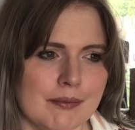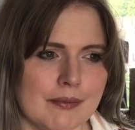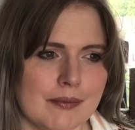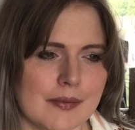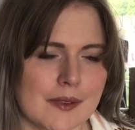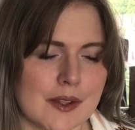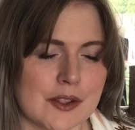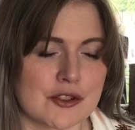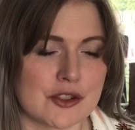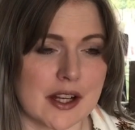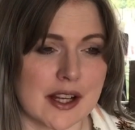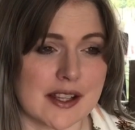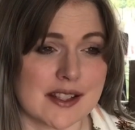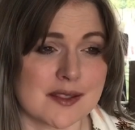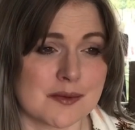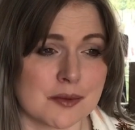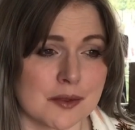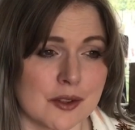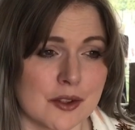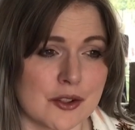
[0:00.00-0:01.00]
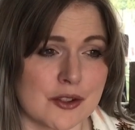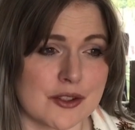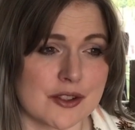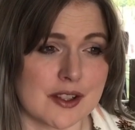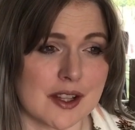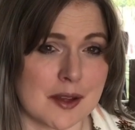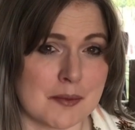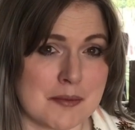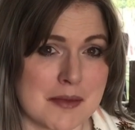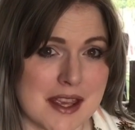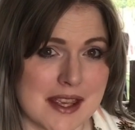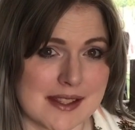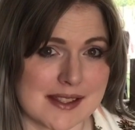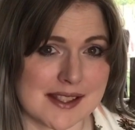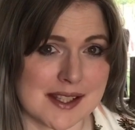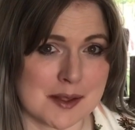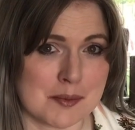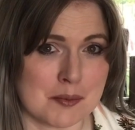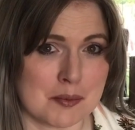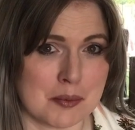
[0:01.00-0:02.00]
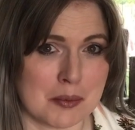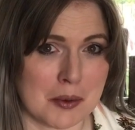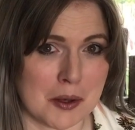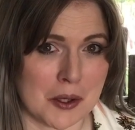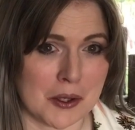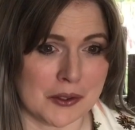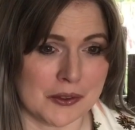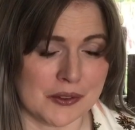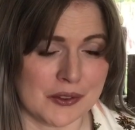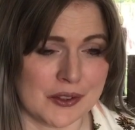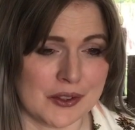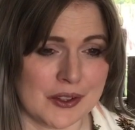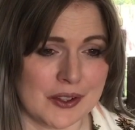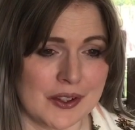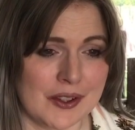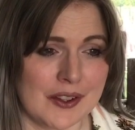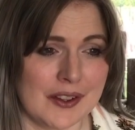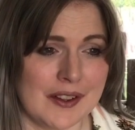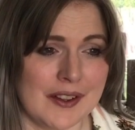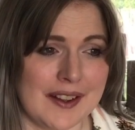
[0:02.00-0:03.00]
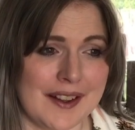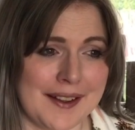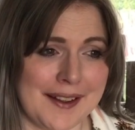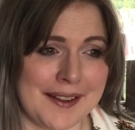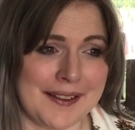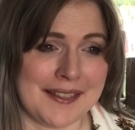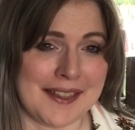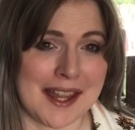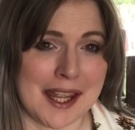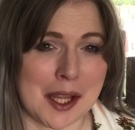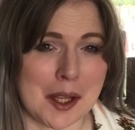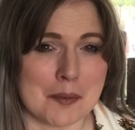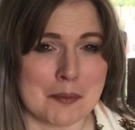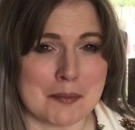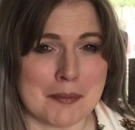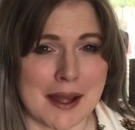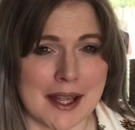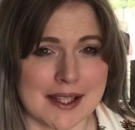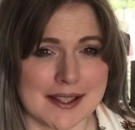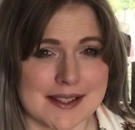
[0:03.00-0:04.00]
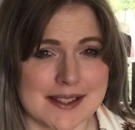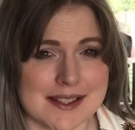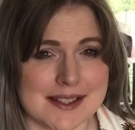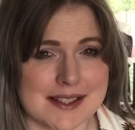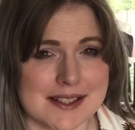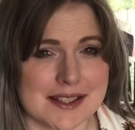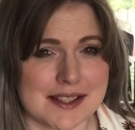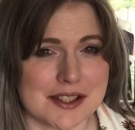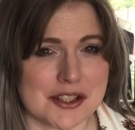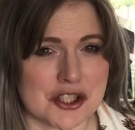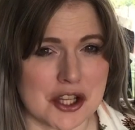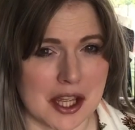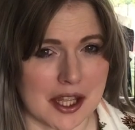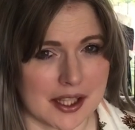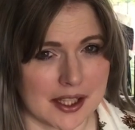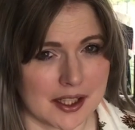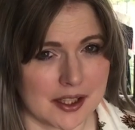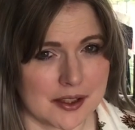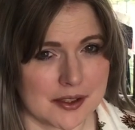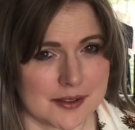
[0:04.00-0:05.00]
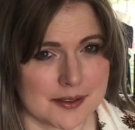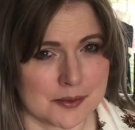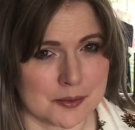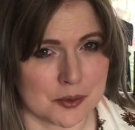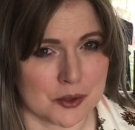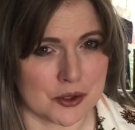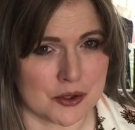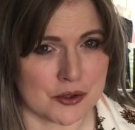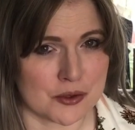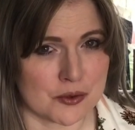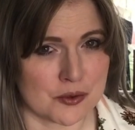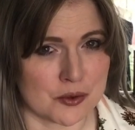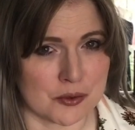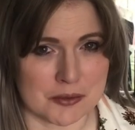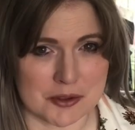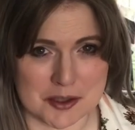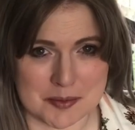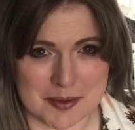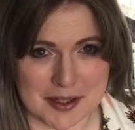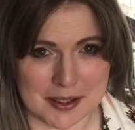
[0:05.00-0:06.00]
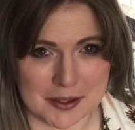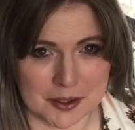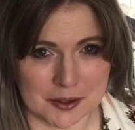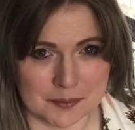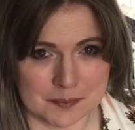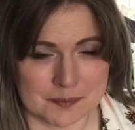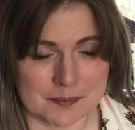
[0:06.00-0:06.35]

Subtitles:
The dress was amazing, but I think Matt's jacket was so much better.